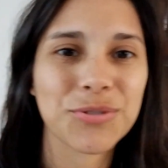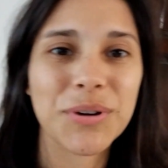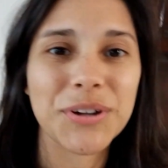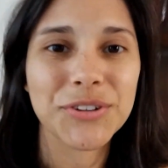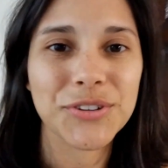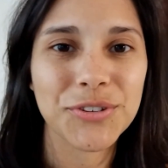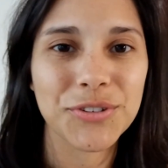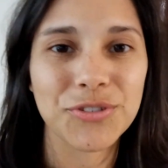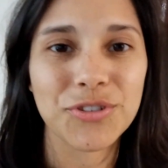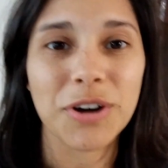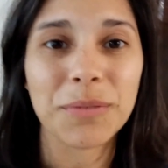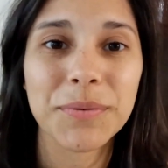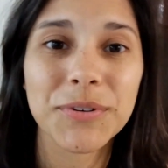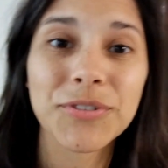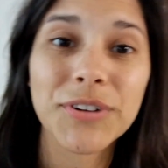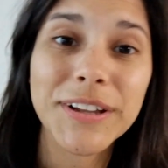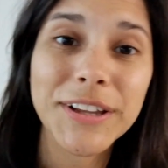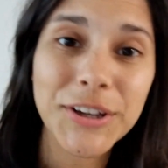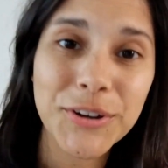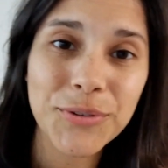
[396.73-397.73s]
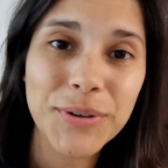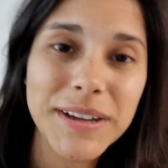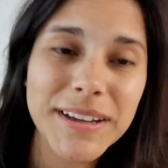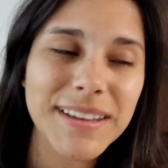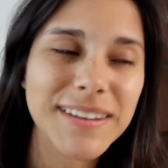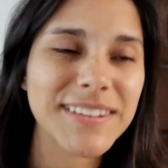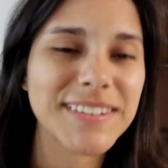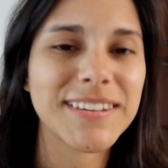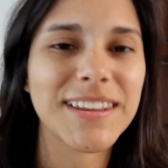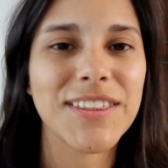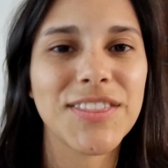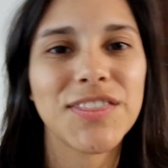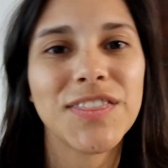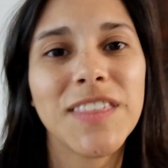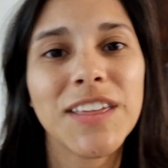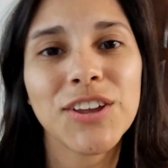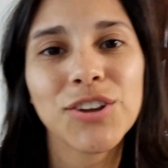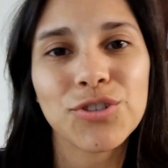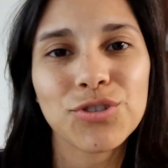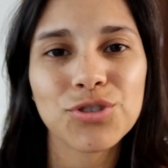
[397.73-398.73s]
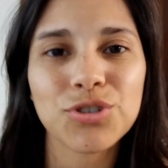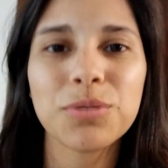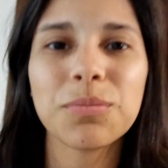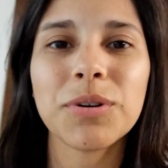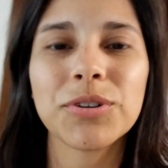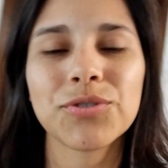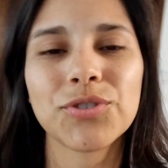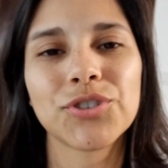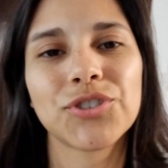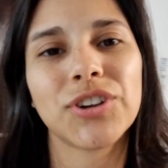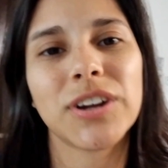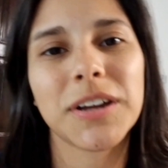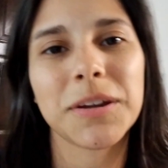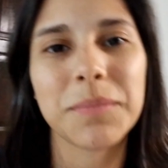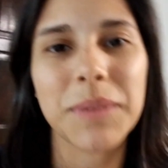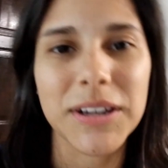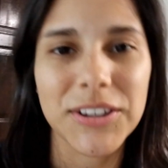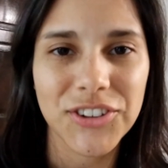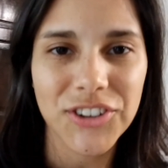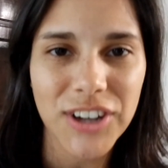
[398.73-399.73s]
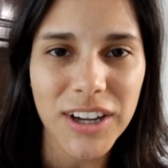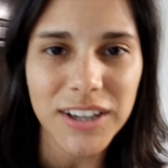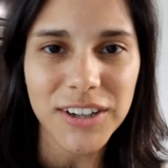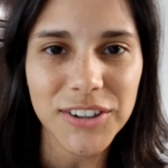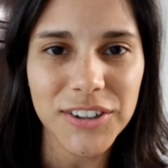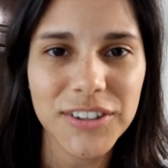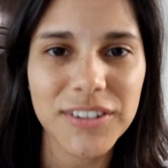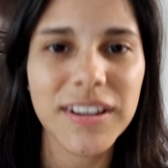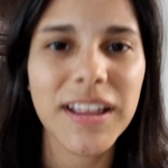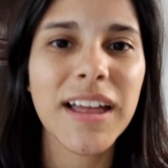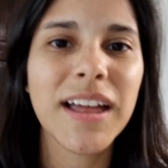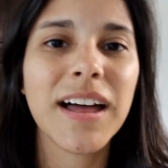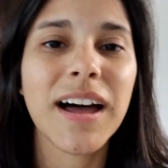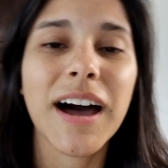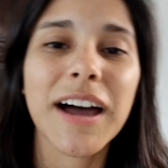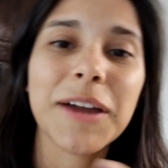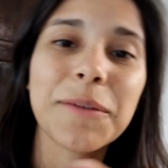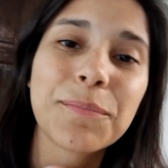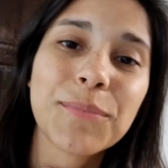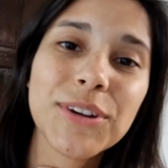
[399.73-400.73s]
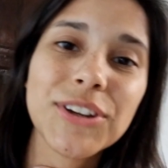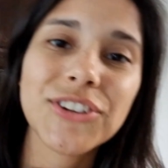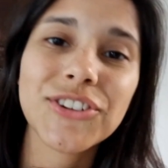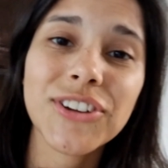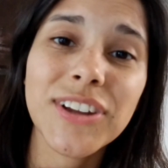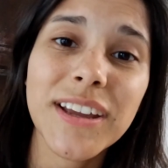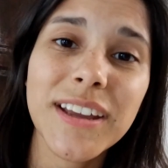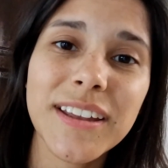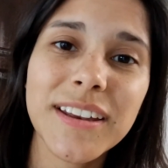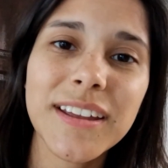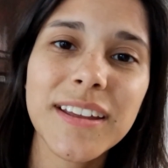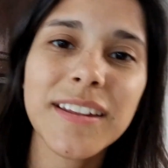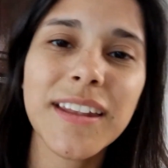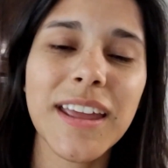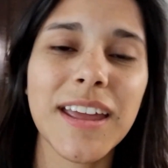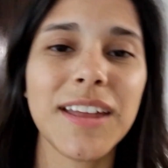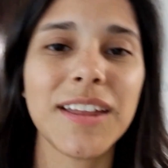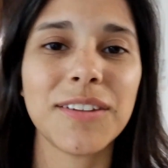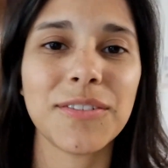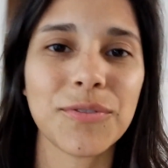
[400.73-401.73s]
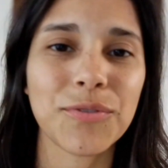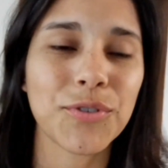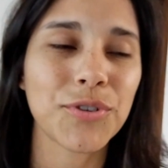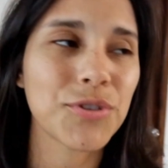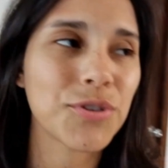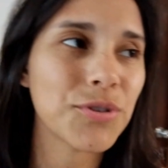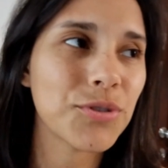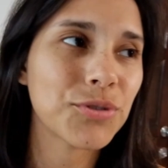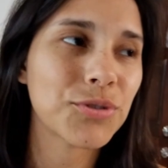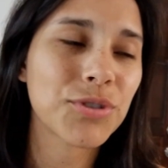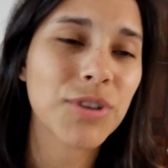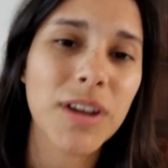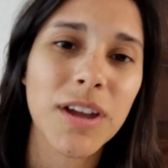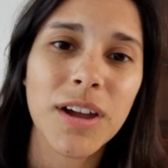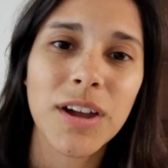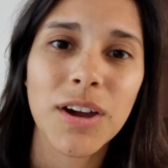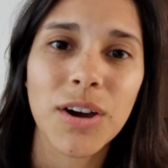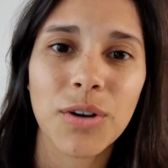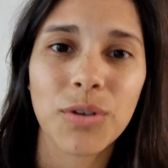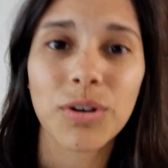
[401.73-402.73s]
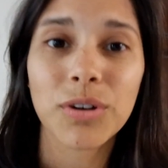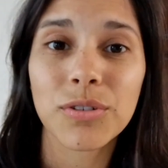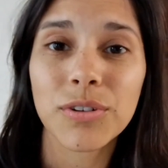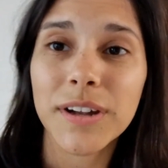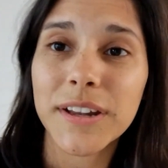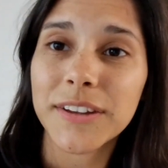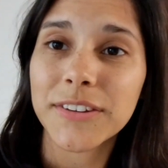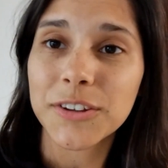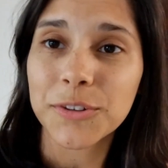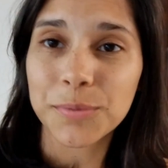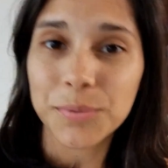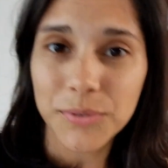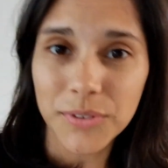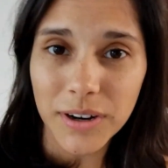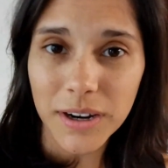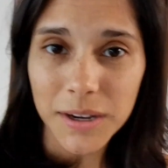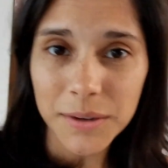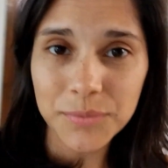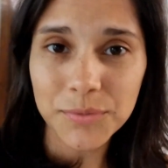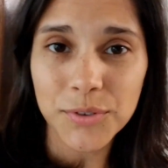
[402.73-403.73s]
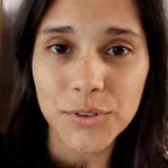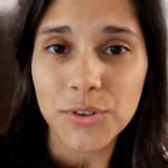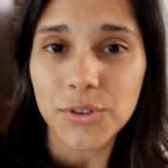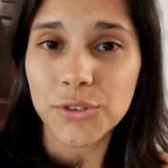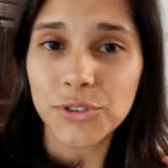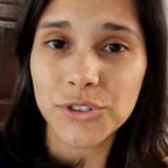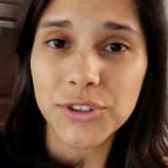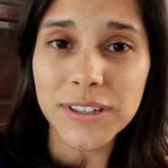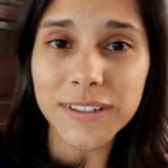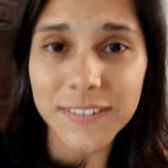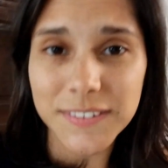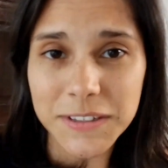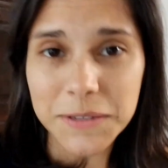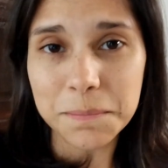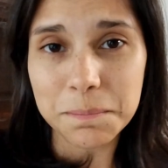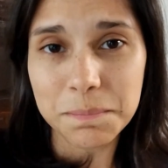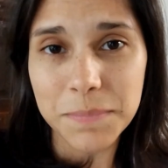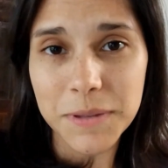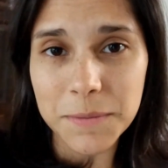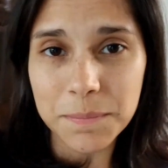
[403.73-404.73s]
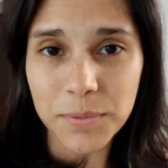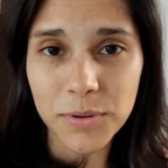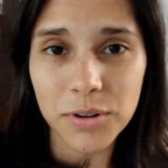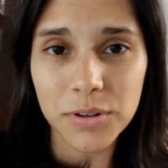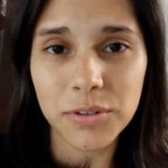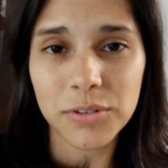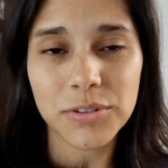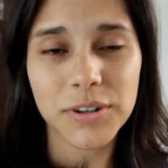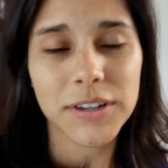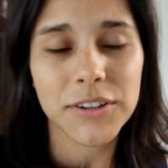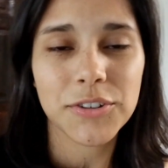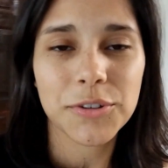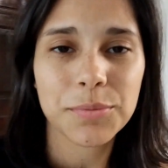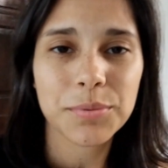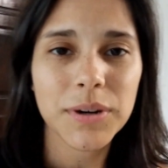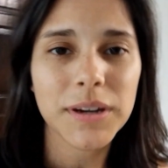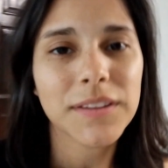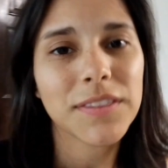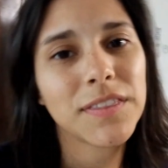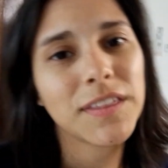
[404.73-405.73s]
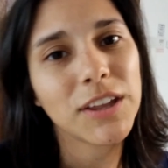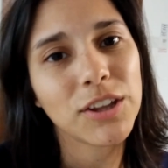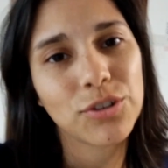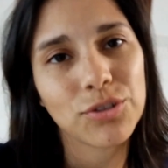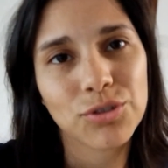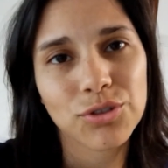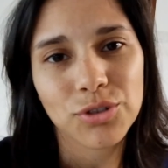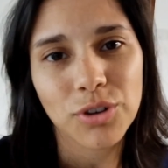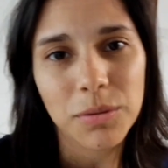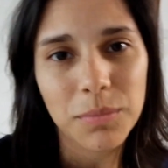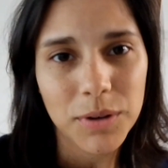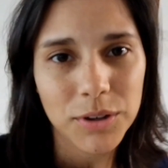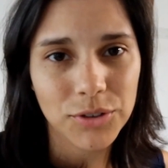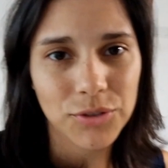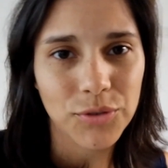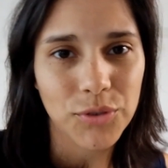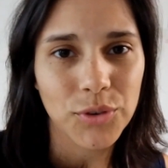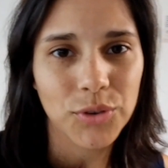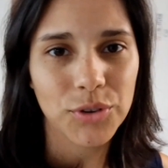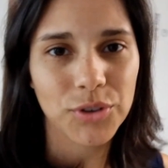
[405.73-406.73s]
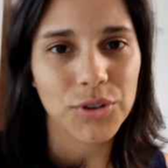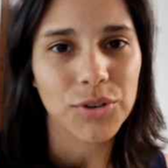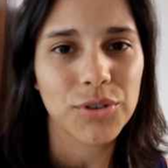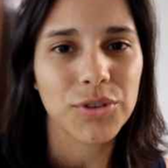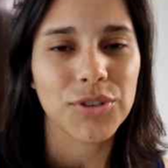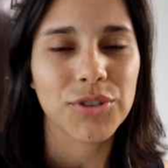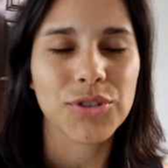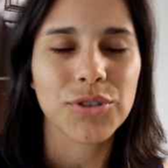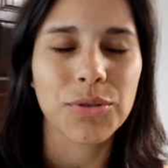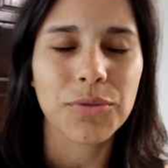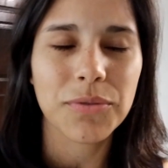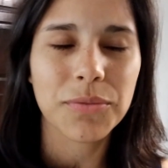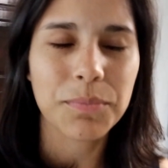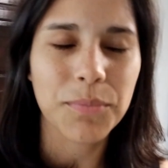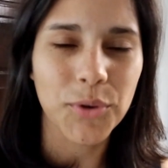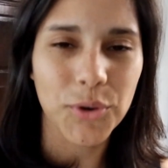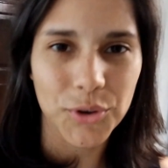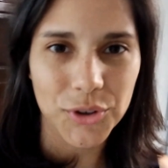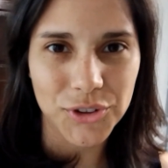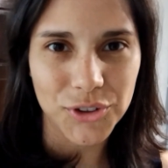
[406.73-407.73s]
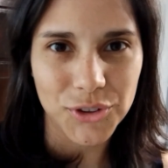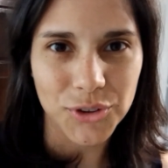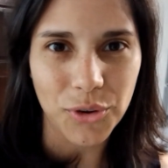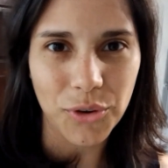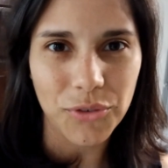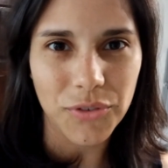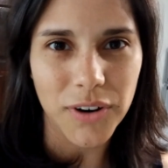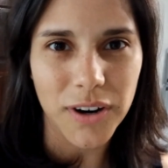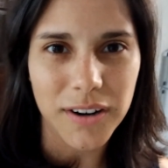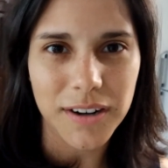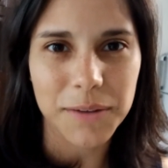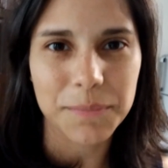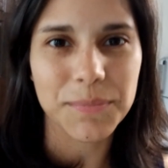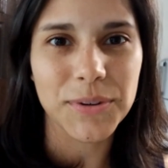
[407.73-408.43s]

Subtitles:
just wanted to drop in really quick and say thank you so much for checking my channel. I appreciate it. And for those who already subscribed, for those 16 people already subscribed, thank you so much for your support so far. I